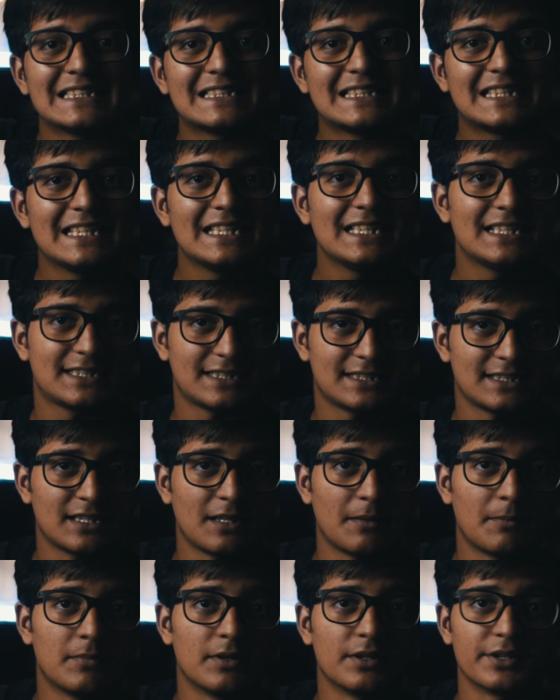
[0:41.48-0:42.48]
these
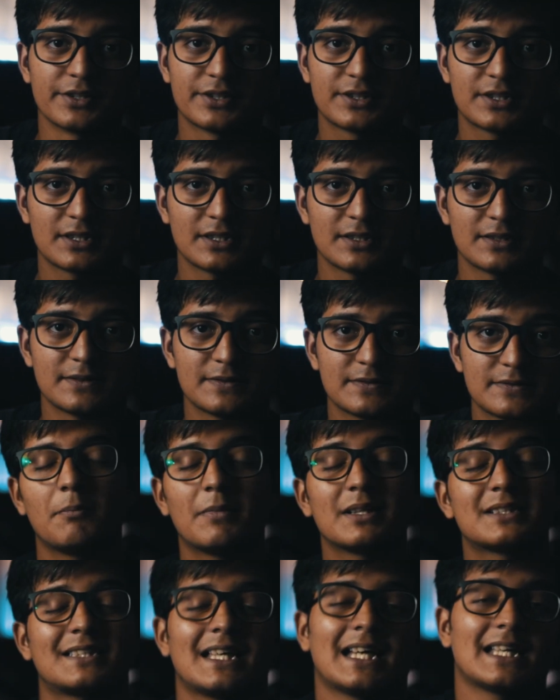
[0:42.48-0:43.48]
numbers.
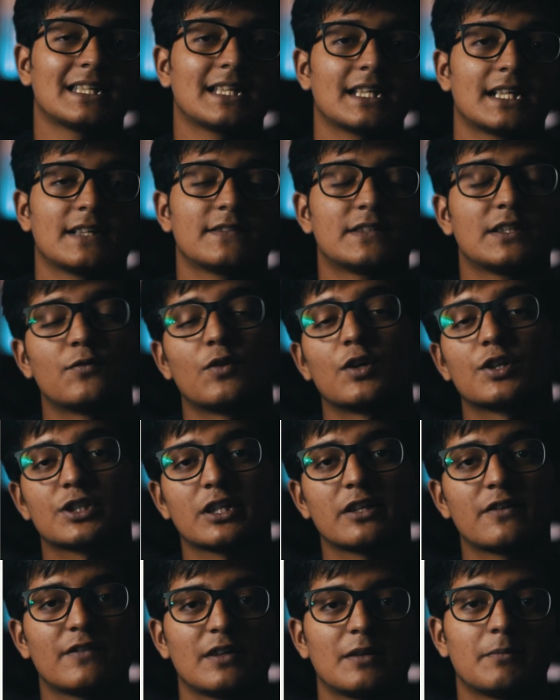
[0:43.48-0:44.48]
But sadly enough, the
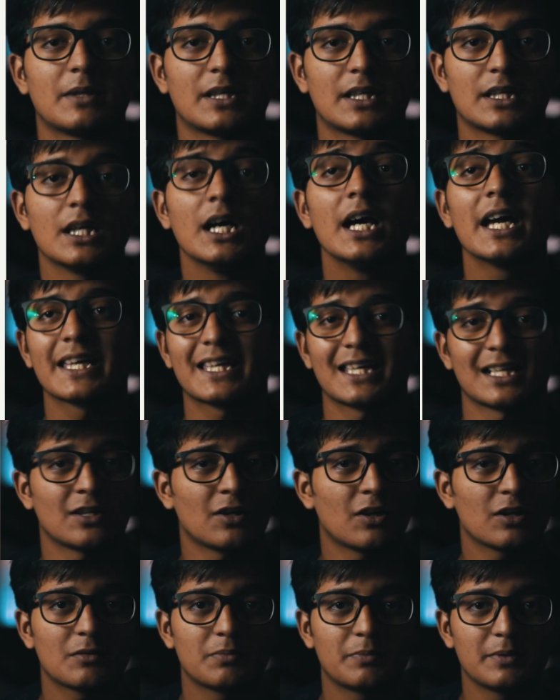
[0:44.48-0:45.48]
version we made
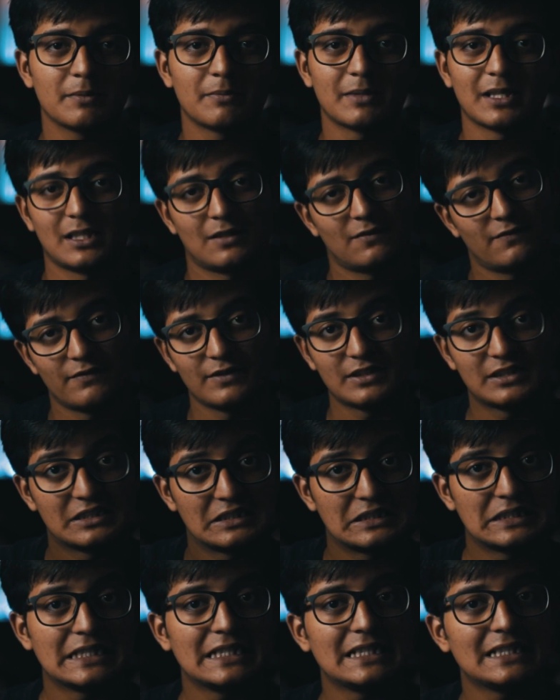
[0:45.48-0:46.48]
cannot be made
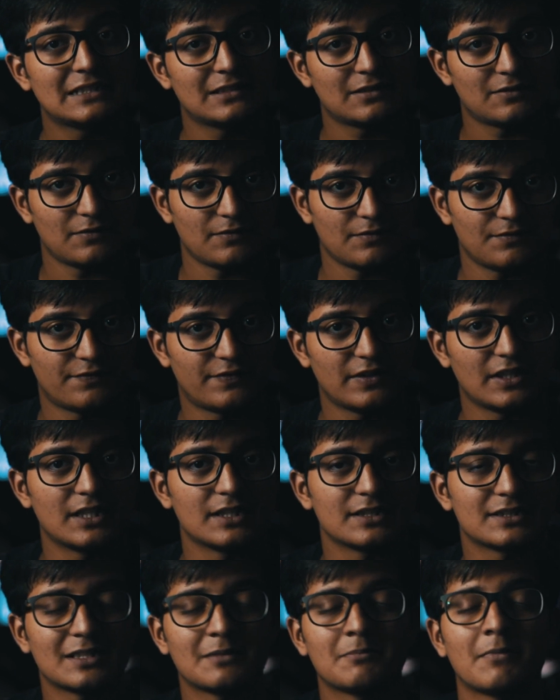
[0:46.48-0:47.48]
with these
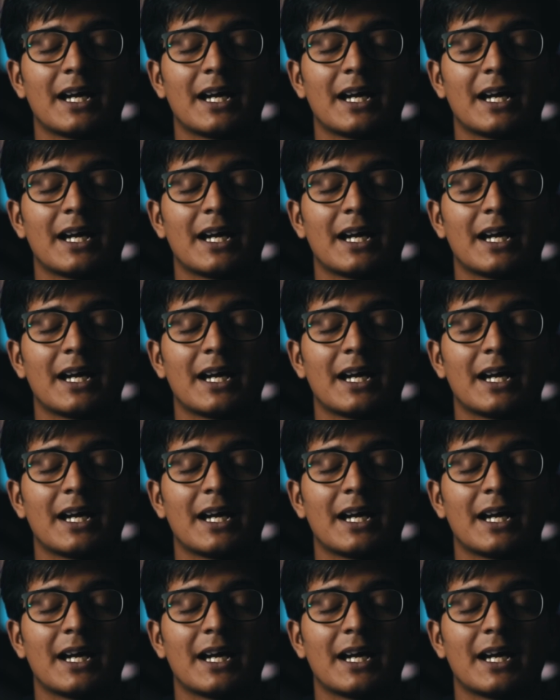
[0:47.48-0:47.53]
figures in